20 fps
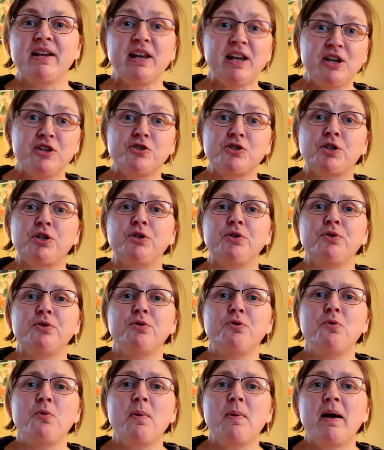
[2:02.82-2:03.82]

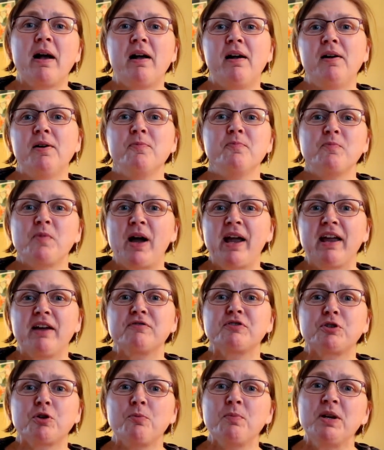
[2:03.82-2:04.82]
HQ. I have
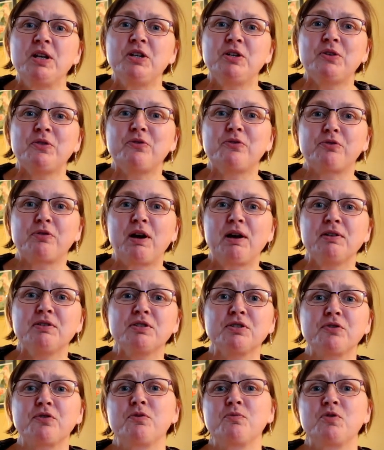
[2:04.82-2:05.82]
so many new
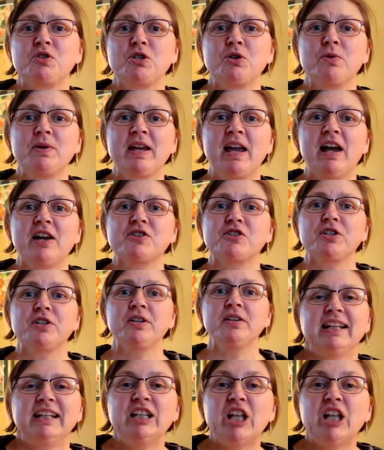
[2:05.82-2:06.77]
friends from geocaching.